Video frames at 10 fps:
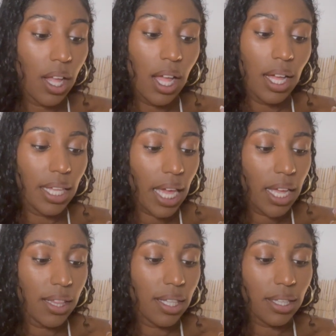
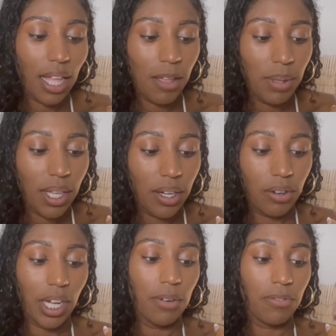Again, the lemon,
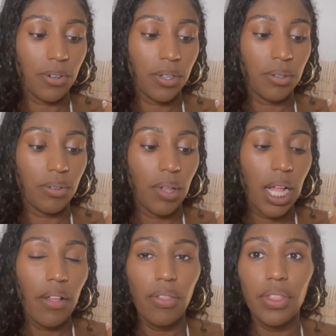grapefruit,
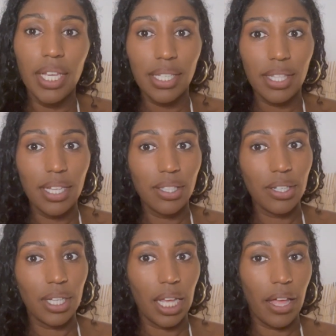these things are
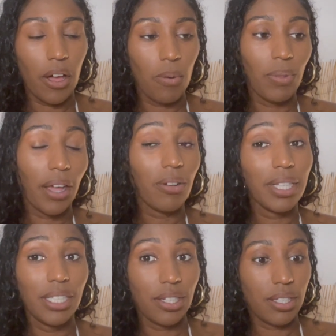going to help not
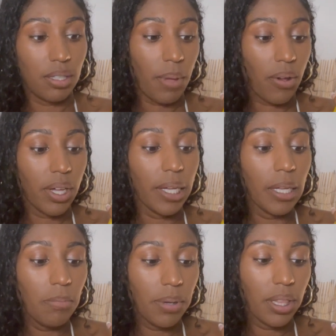only just smell
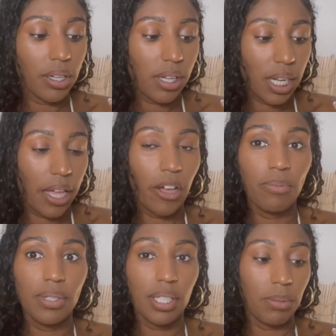good, but they're going to help
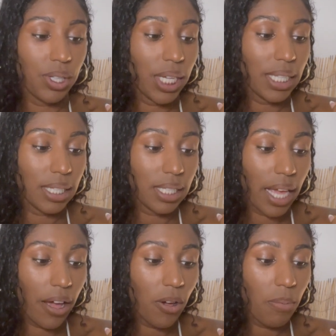stimulate the
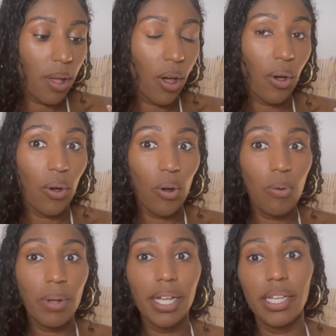scalp.
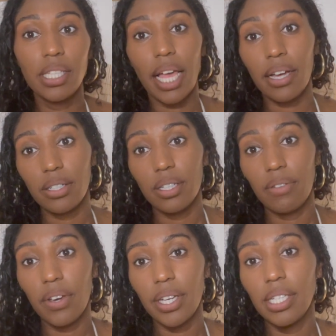Jojoba is actually
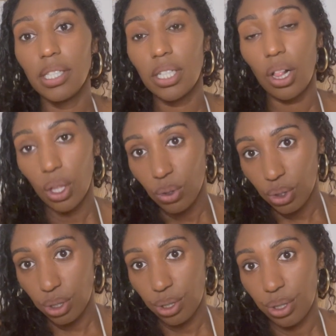very
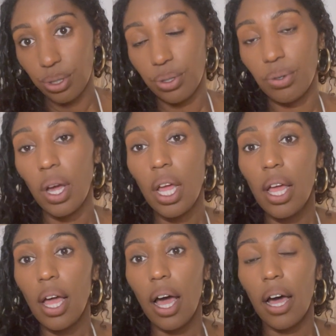close to
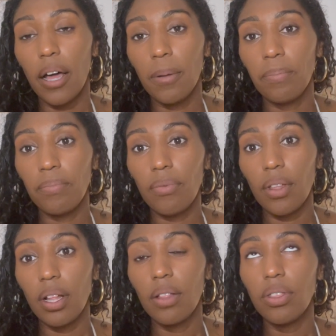
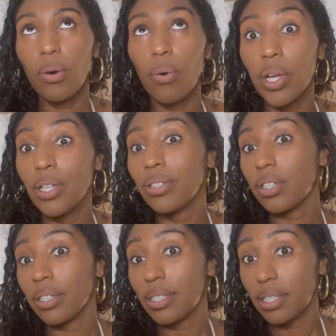the oils
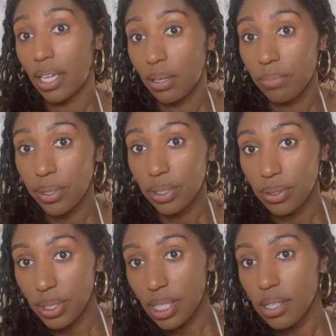our skin
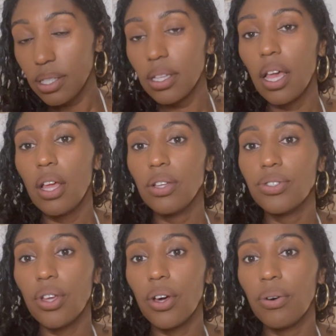produces.
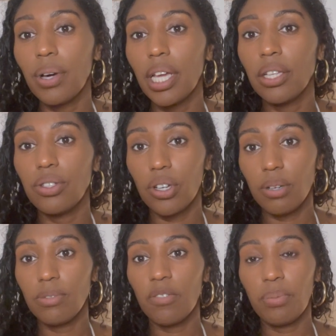So in
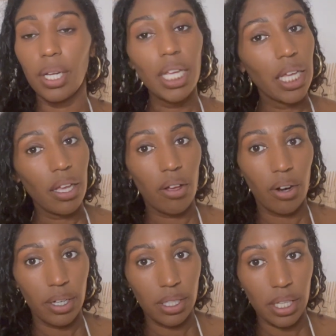terms of putting it on
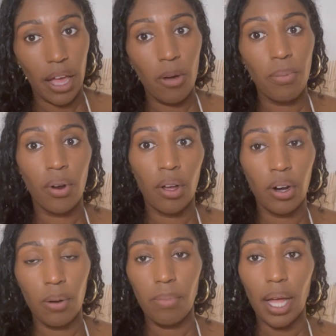our scalp or on
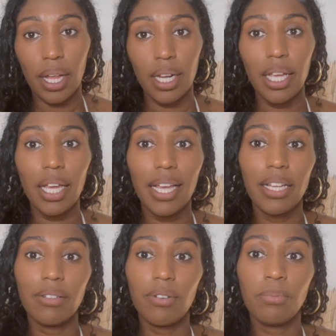our body,
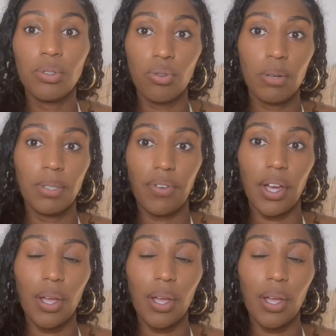it absorbs very